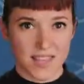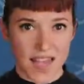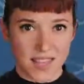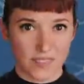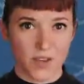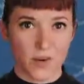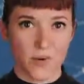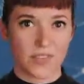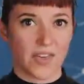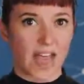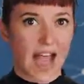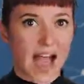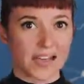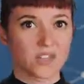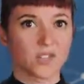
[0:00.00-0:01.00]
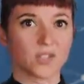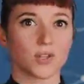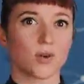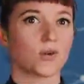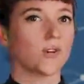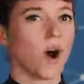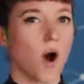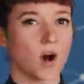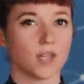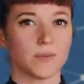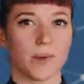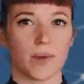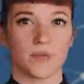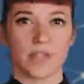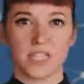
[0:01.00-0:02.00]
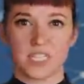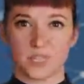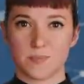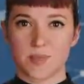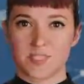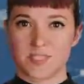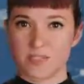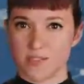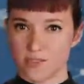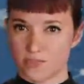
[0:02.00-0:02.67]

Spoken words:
that though, they had to learn all about these species of